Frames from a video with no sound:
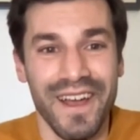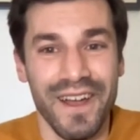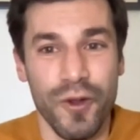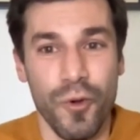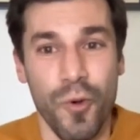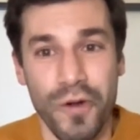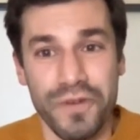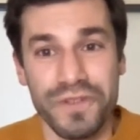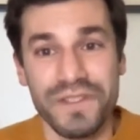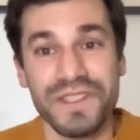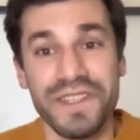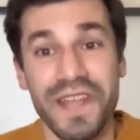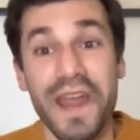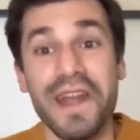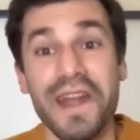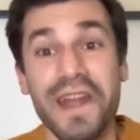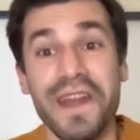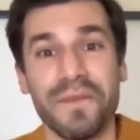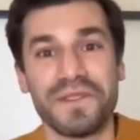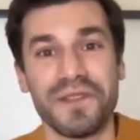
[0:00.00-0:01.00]
quote
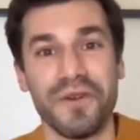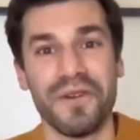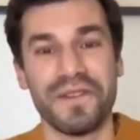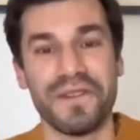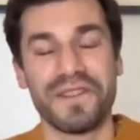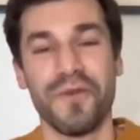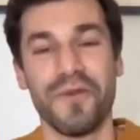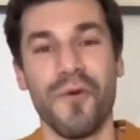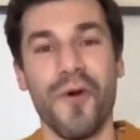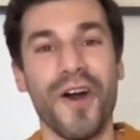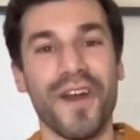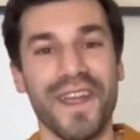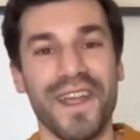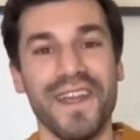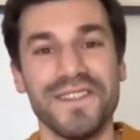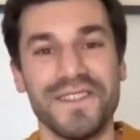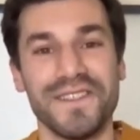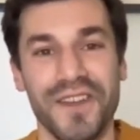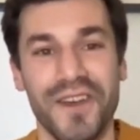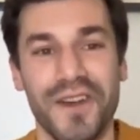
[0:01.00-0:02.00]
stadium to walk
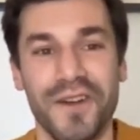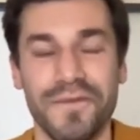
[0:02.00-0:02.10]
into.